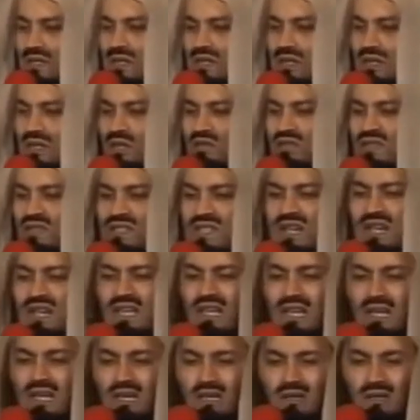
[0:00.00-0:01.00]
children of
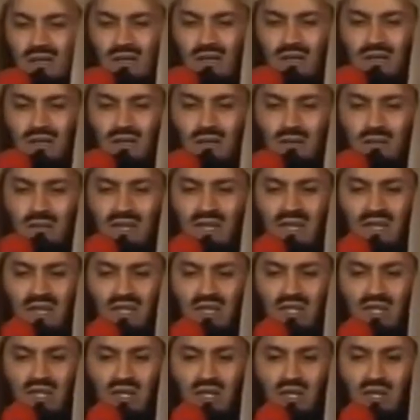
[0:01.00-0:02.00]
Israel, meaning
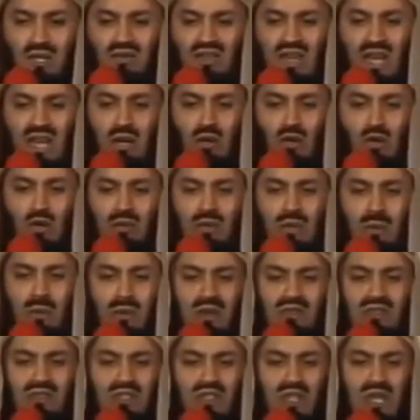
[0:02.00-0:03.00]
the children of Ya'qub, the
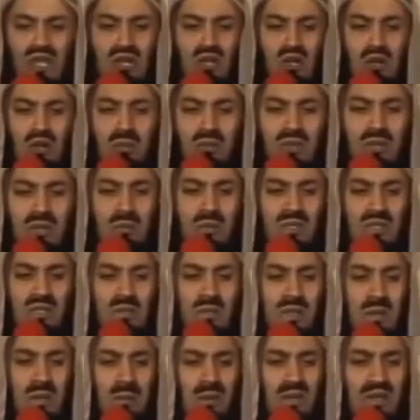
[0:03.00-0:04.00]
prophet Jacob, may peace
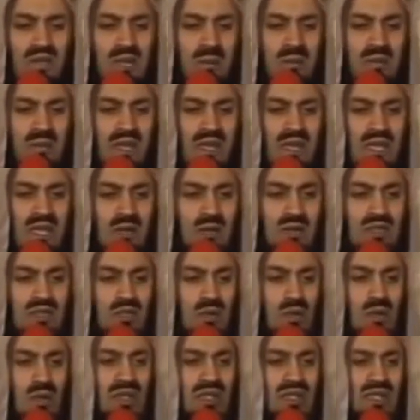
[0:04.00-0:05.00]
be upon him, he was
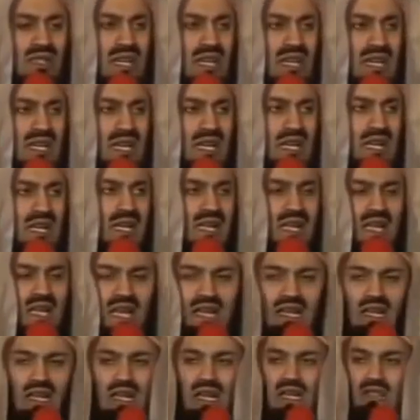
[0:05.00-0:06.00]
called Israel.
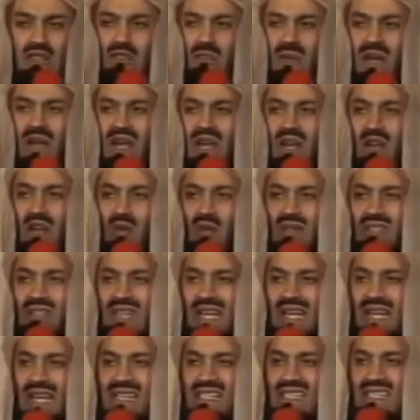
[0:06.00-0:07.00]
And Allah subhanahu wa
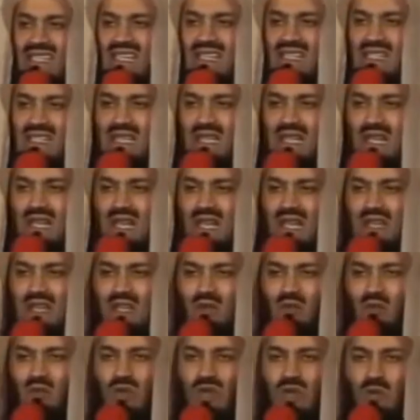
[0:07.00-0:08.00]
ta'ala says
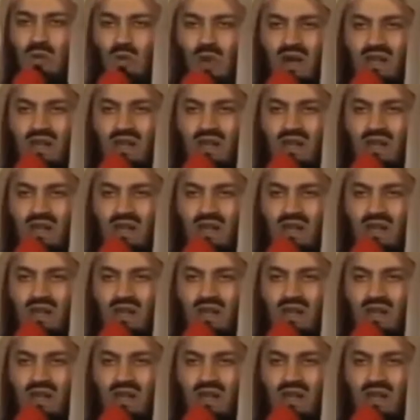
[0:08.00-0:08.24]
that we